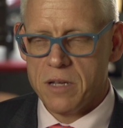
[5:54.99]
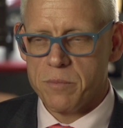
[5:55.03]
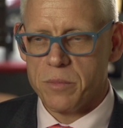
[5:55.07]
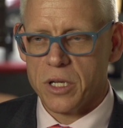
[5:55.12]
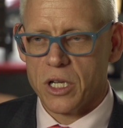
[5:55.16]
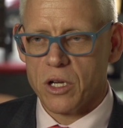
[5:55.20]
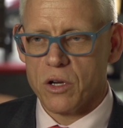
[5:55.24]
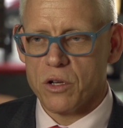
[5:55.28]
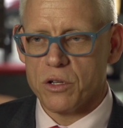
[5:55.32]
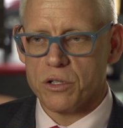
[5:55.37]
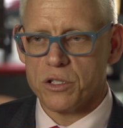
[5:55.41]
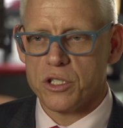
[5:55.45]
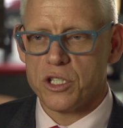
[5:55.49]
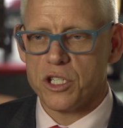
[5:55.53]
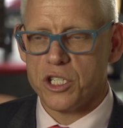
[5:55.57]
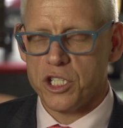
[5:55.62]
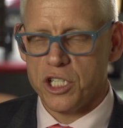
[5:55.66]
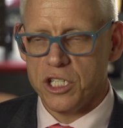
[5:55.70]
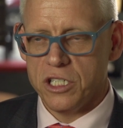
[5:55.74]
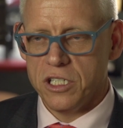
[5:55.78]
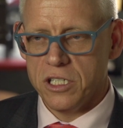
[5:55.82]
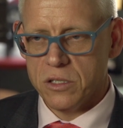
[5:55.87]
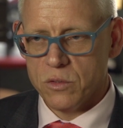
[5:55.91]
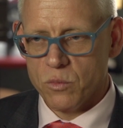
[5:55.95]
because
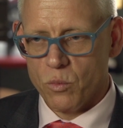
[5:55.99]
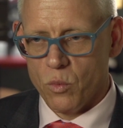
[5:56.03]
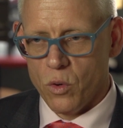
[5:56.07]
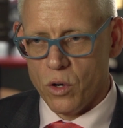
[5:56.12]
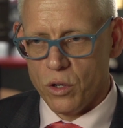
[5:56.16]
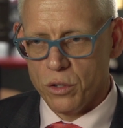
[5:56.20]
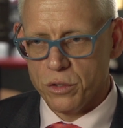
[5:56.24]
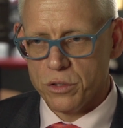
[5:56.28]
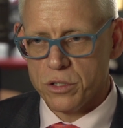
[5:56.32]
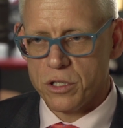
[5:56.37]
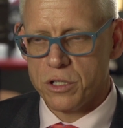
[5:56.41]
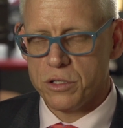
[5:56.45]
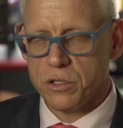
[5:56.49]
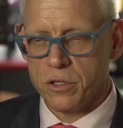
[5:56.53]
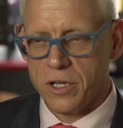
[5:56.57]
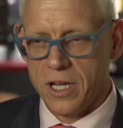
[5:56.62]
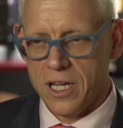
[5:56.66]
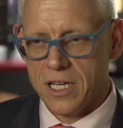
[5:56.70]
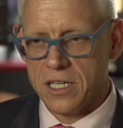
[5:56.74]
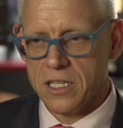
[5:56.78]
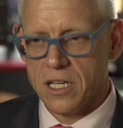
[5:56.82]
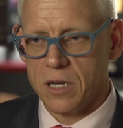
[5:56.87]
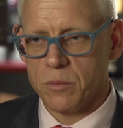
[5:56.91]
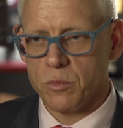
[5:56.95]
she didn't want to
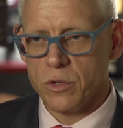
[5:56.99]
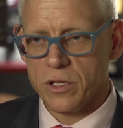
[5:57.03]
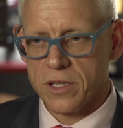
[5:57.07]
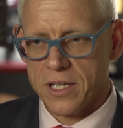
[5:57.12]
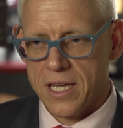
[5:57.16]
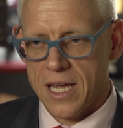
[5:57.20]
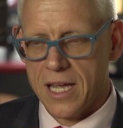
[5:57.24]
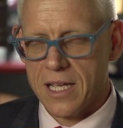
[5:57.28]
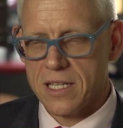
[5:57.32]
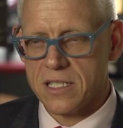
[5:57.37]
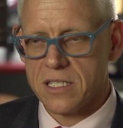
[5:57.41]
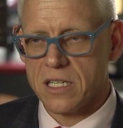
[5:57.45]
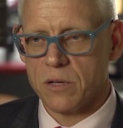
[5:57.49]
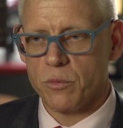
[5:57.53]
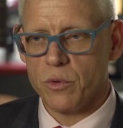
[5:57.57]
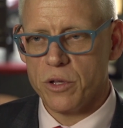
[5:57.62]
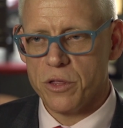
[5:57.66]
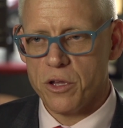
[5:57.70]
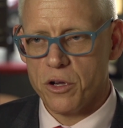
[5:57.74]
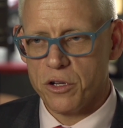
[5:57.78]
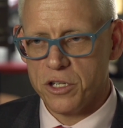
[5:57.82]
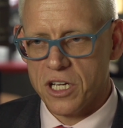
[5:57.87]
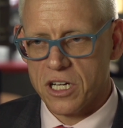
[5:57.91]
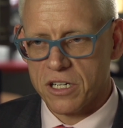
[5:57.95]
end up with cancer
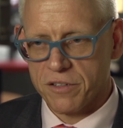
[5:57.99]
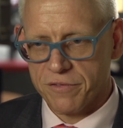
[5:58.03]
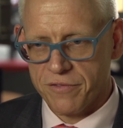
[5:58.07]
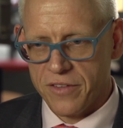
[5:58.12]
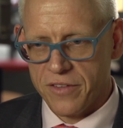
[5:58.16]
with her young